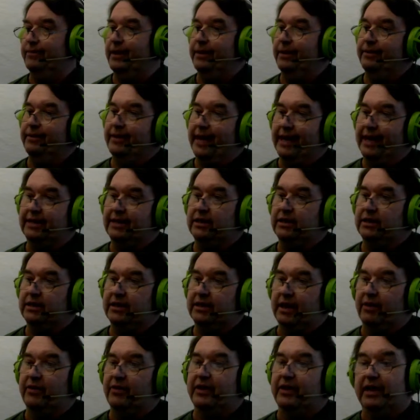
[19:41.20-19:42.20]
And that's
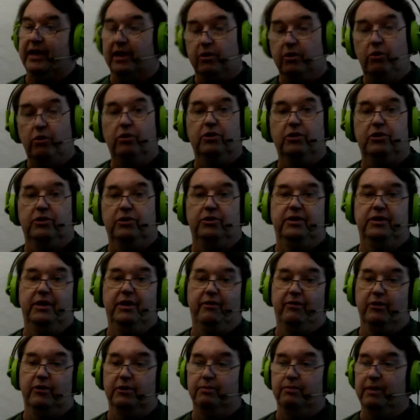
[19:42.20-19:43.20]
something that also
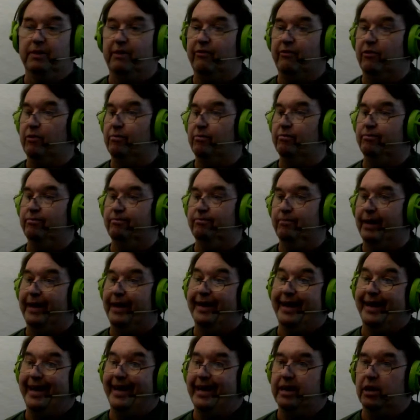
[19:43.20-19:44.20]
differs me from
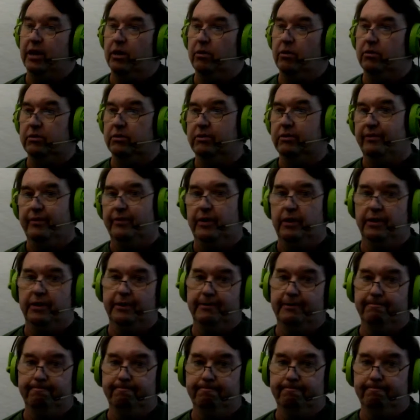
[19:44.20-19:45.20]
my a-hole
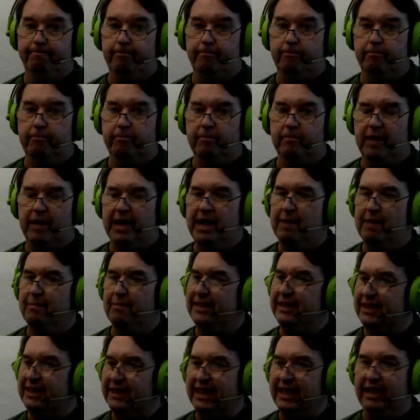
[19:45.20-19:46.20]
father.
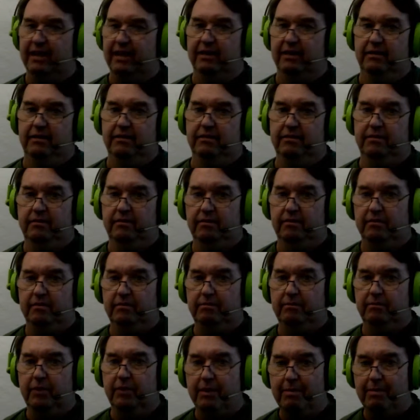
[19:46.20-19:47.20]
But still,
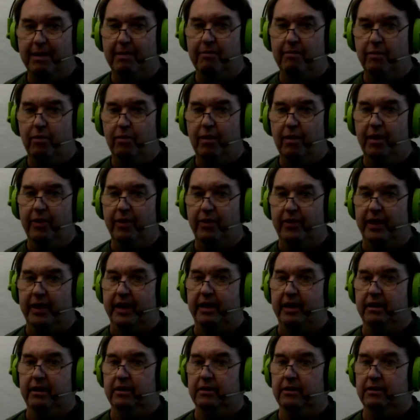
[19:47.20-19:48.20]
remember one
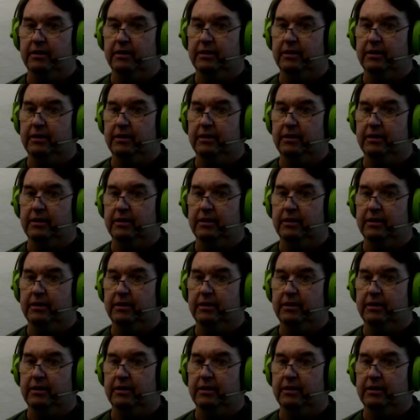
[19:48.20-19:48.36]
thing.